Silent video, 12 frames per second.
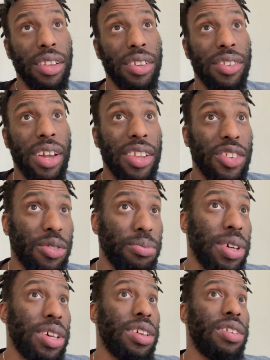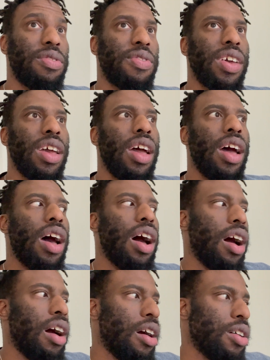John Smith.
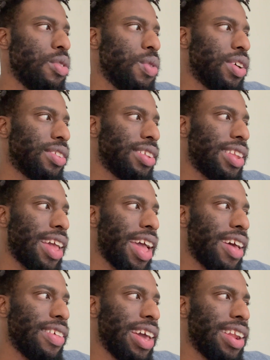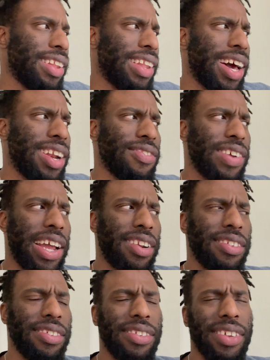Who else did they have? They had a lot of different
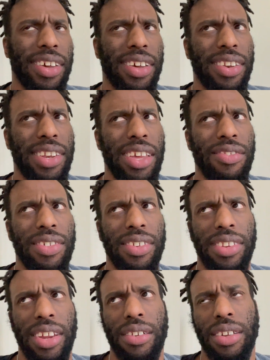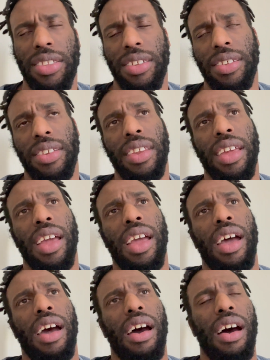actors. David Steratham.
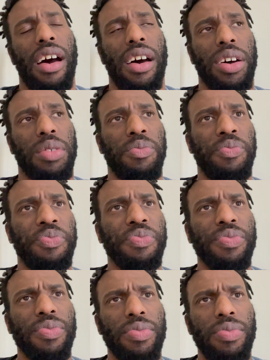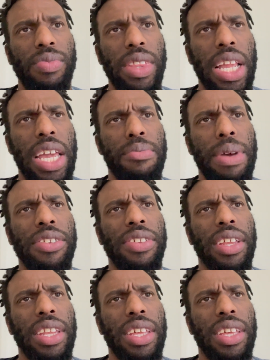And
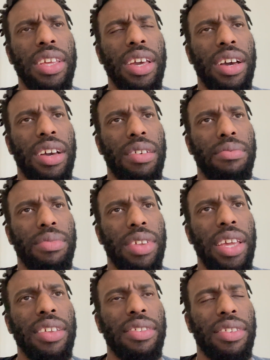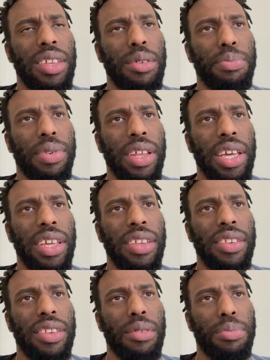basically, Daisy
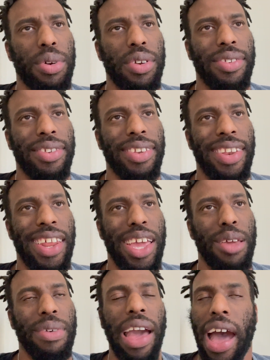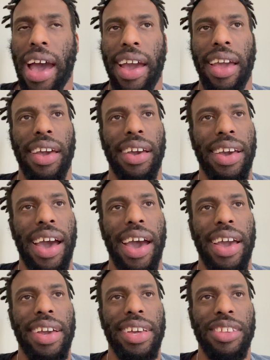plays a person named Kaya.
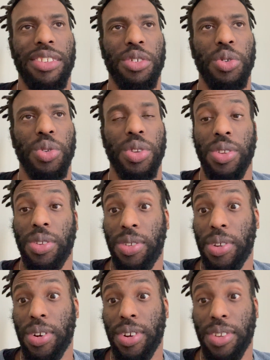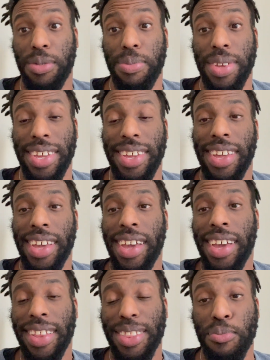Kaya is who's considered to be
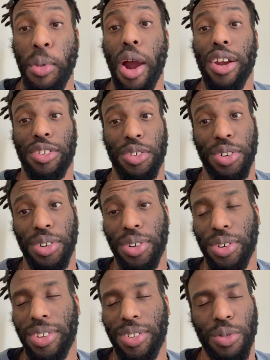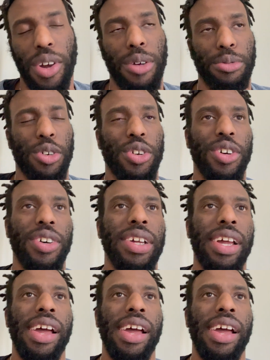the marsh girl or the swamp girl.